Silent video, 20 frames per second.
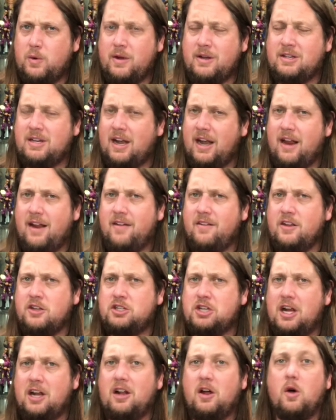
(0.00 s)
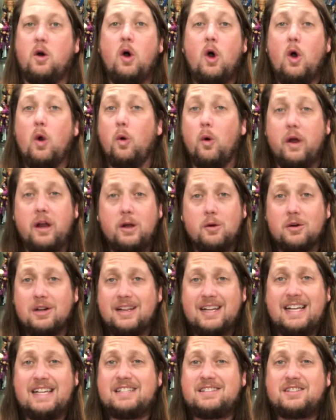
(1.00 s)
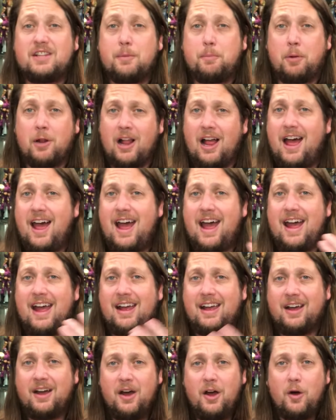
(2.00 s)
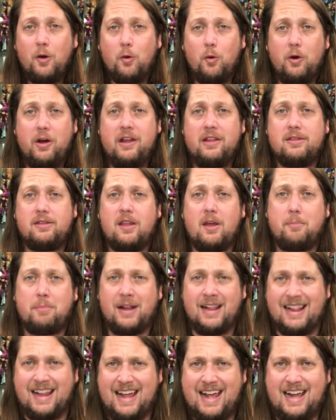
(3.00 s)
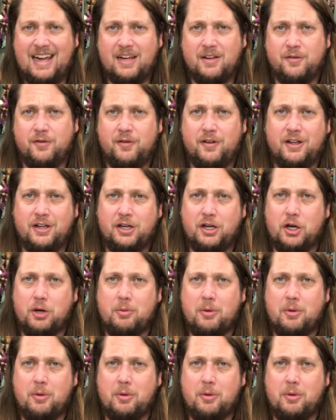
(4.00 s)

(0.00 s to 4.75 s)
And today on the channel, we release the Plague with the Plague figure.